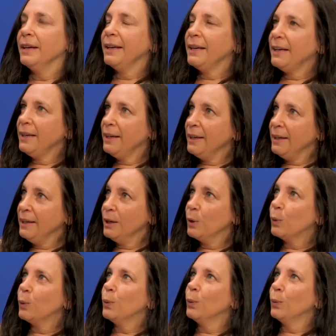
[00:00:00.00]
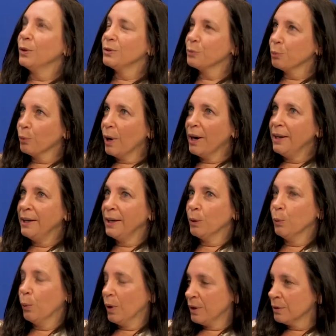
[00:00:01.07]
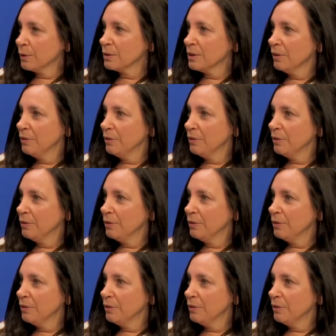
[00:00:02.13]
he was writing Wonders